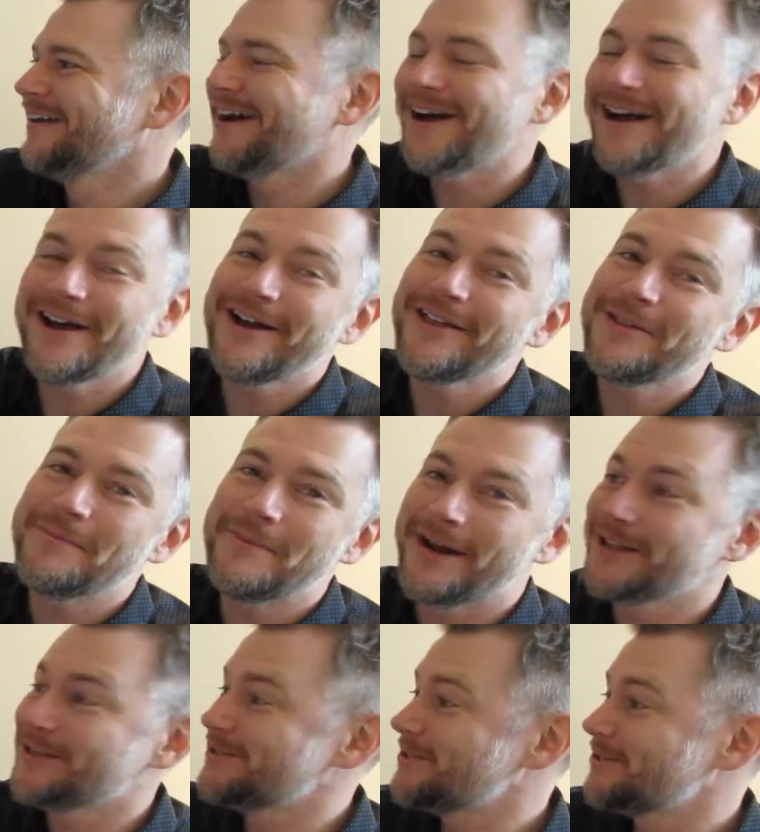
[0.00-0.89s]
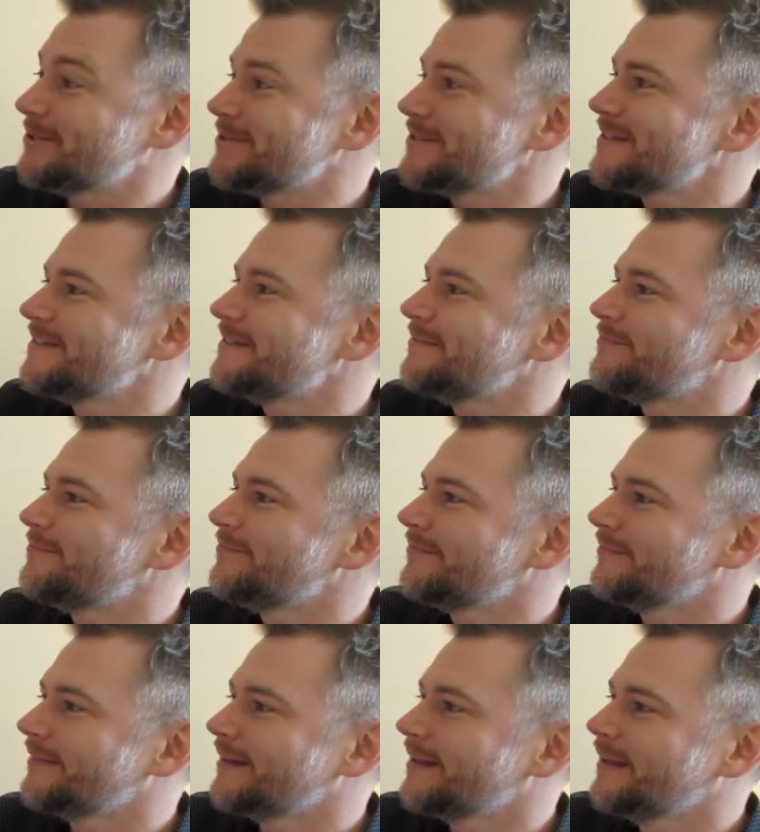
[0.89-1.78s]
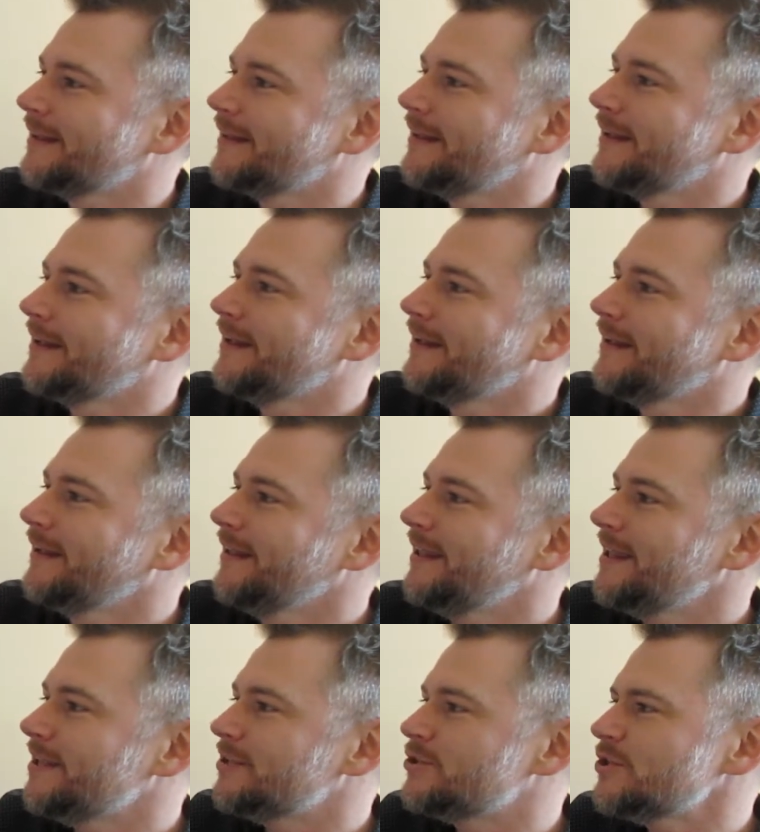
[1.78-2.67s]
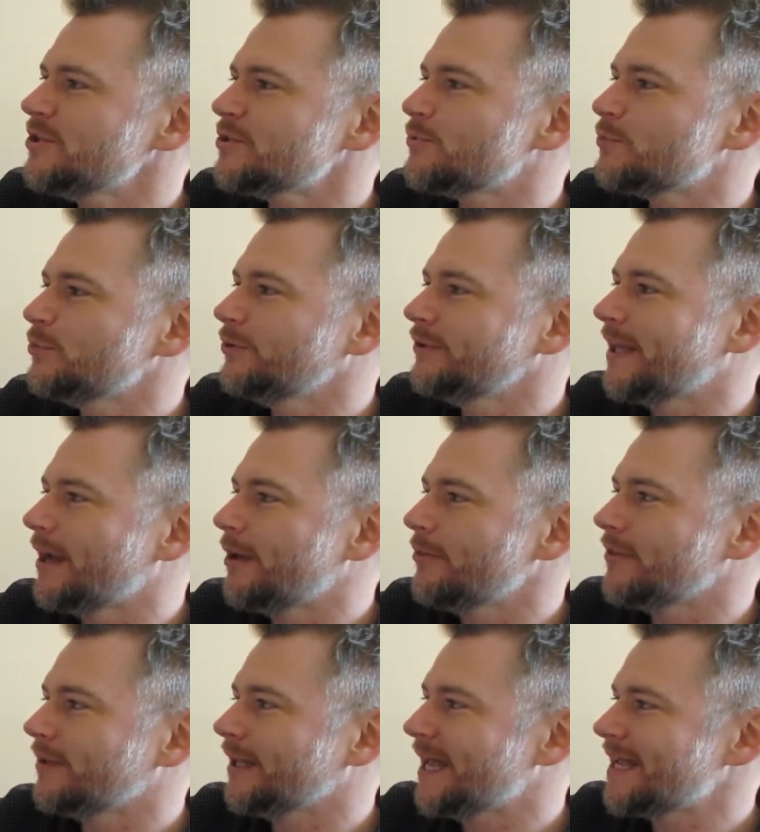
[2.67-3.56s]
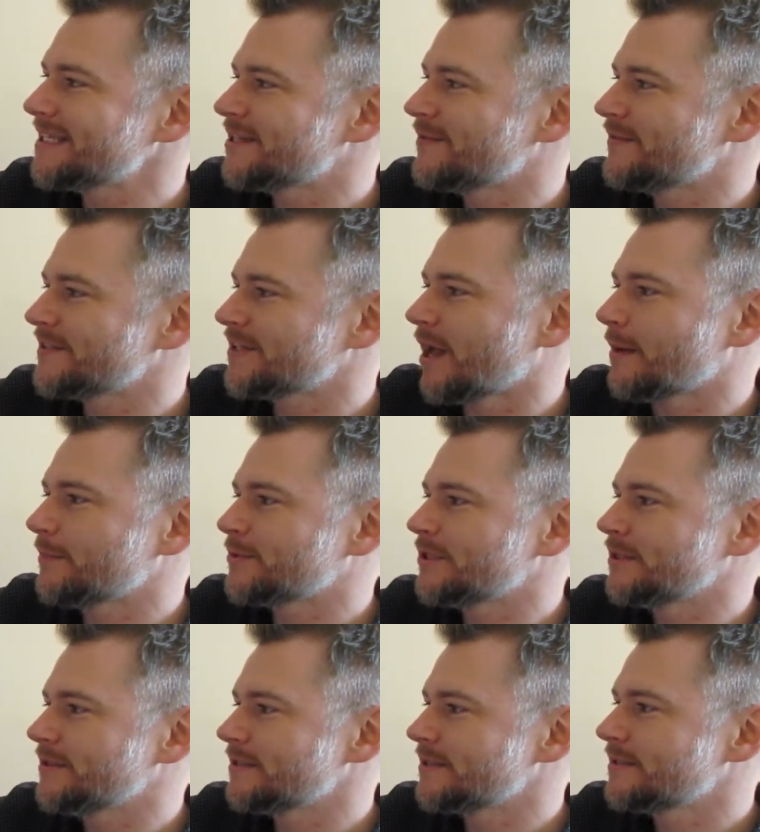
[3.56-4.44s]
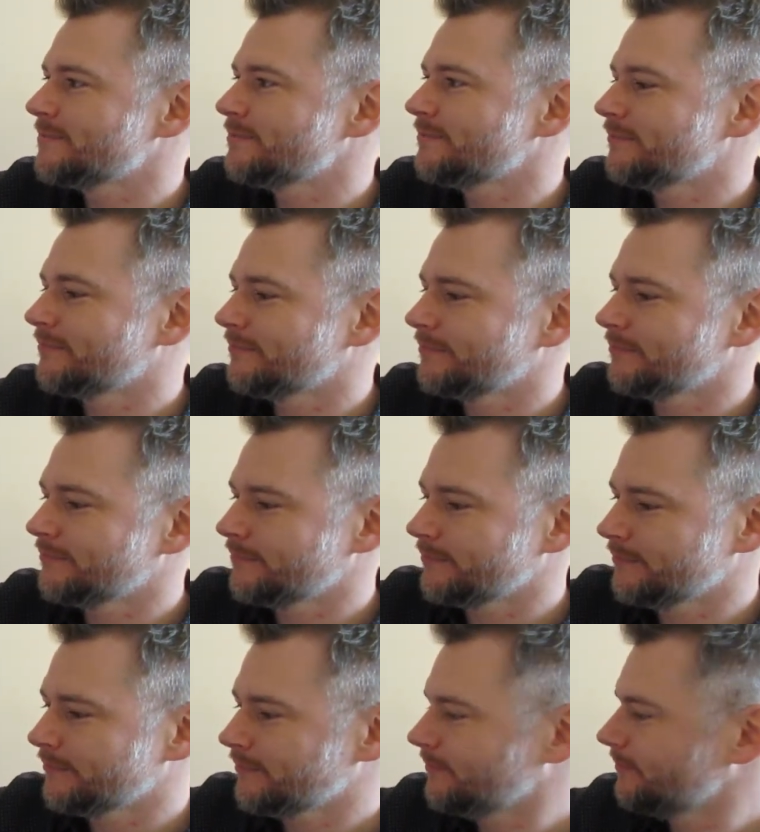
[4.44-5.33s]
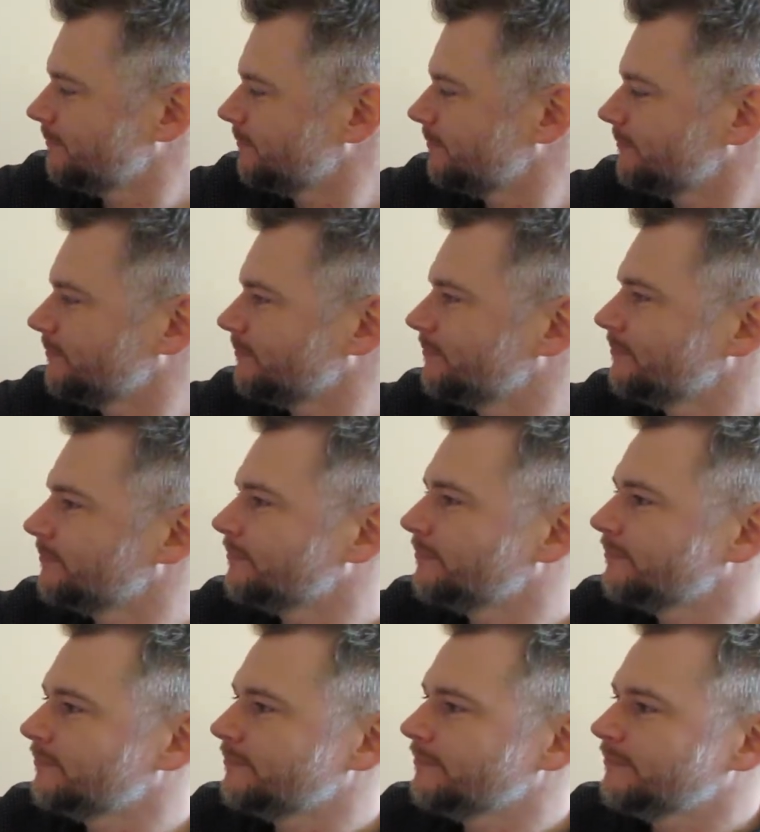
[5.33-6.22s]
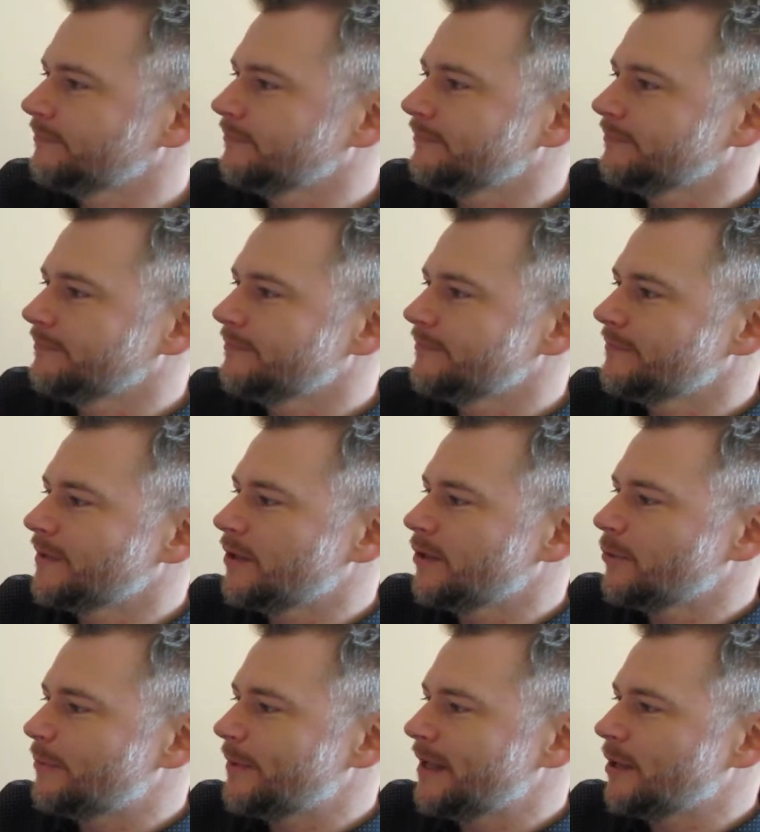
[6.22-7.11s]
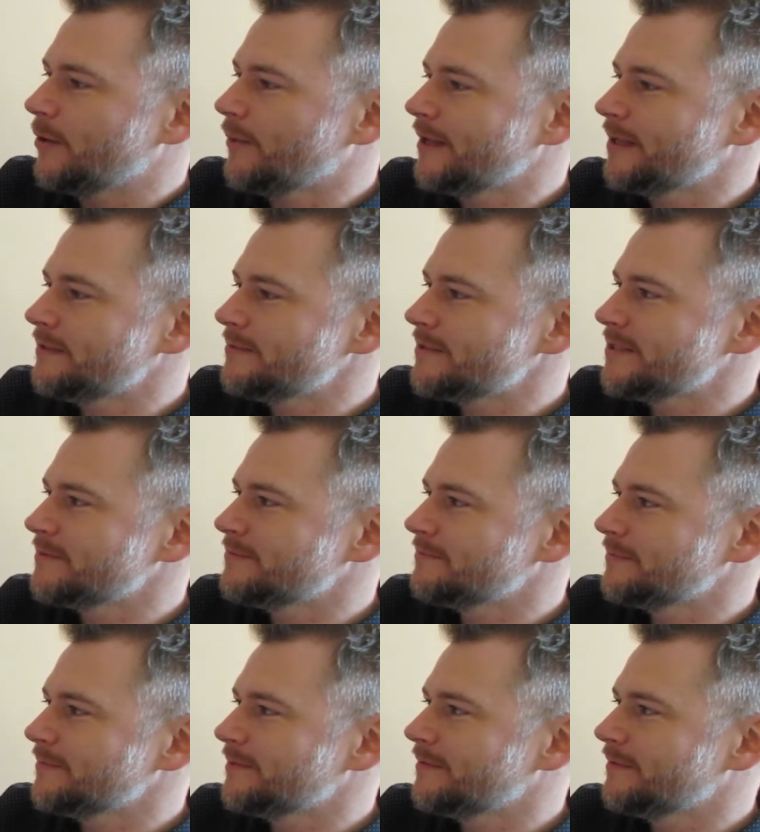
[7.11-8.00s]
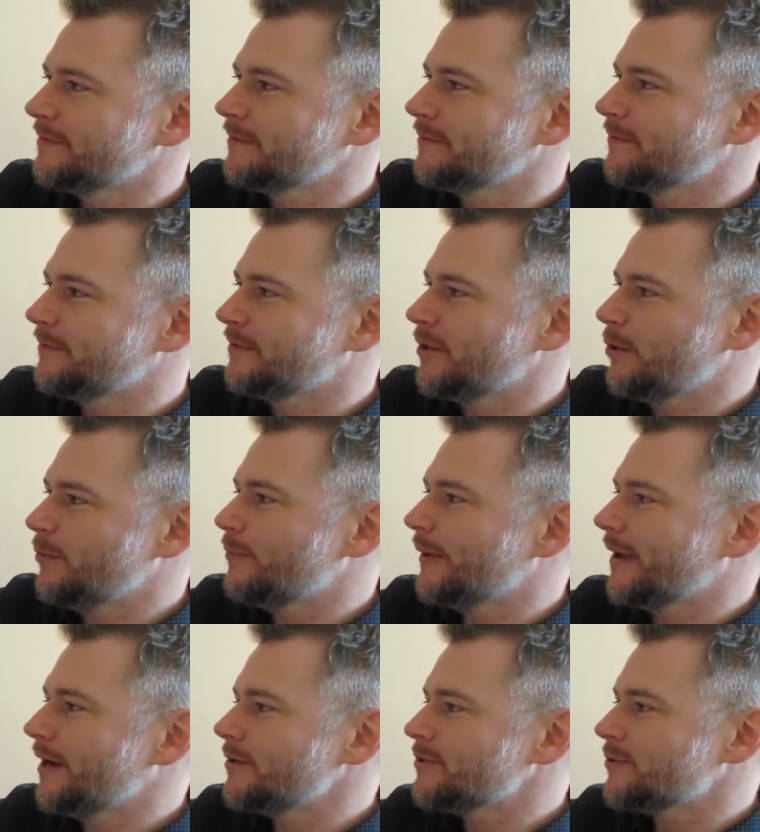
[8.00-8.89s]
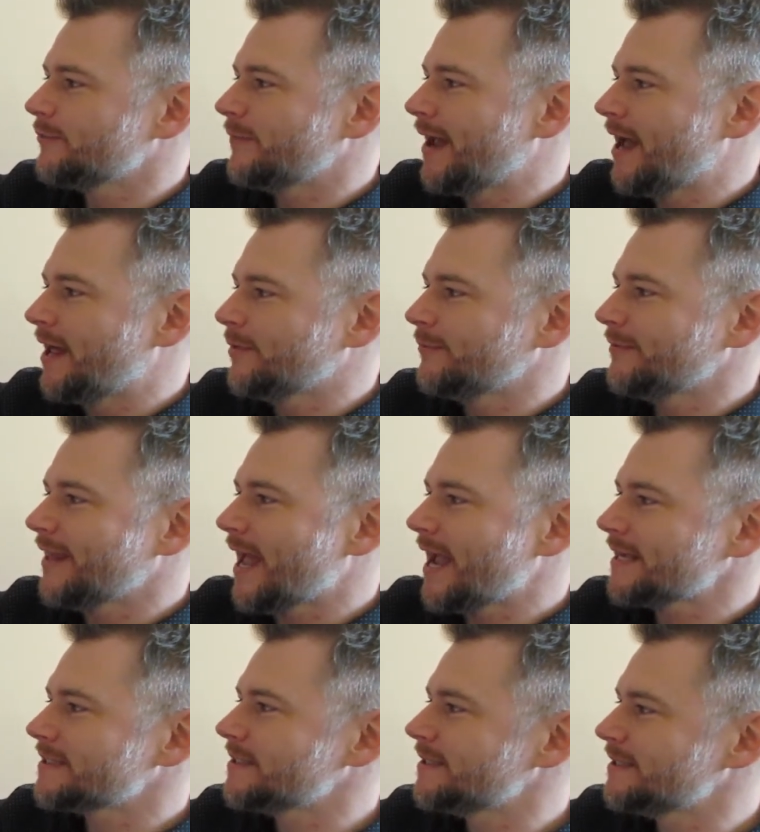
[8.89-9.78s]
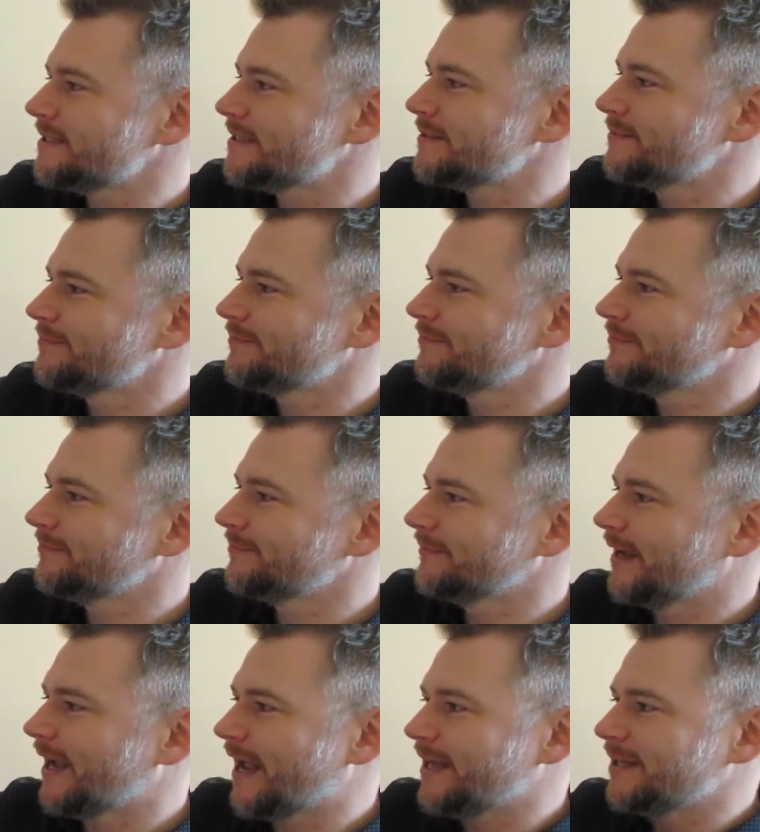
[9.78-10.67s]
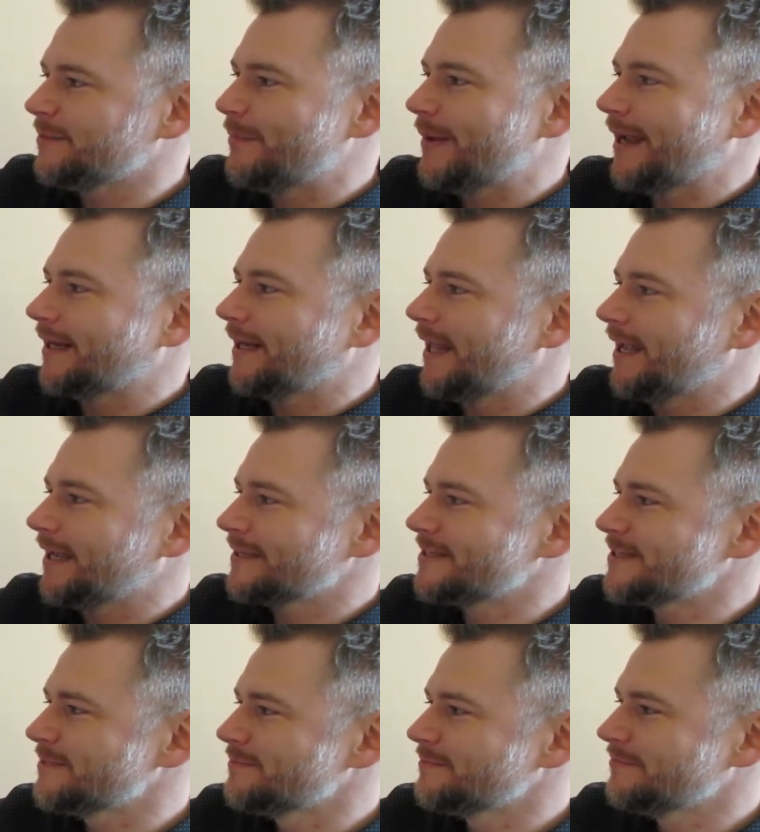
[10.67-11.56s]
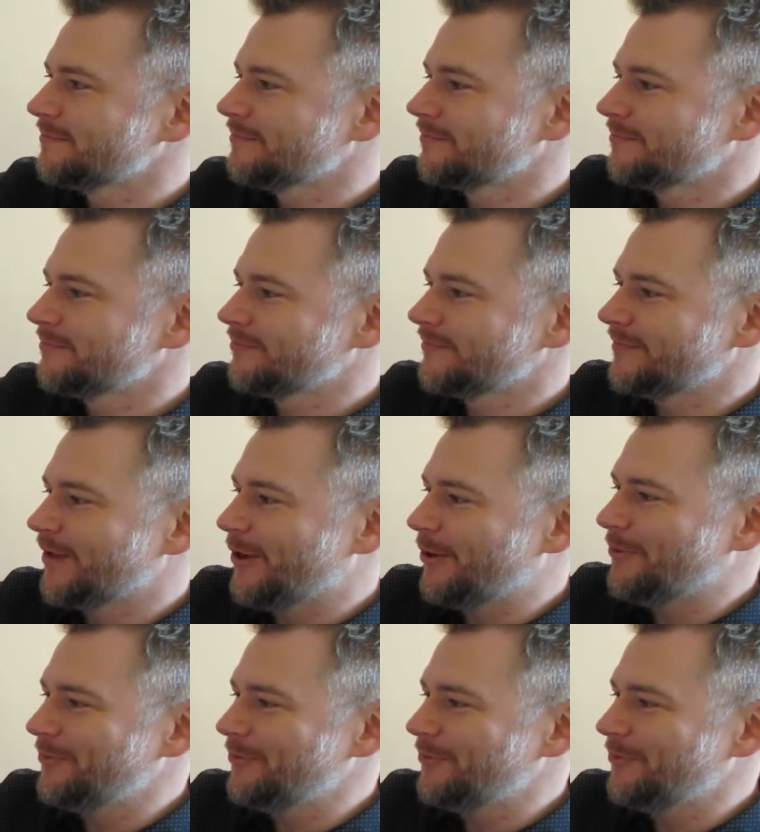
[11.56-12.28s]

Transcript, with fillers: ah, the monsters. He had just ruled out the last of his options. Hmm. No penguins. No bears around with axes and peg legs. No,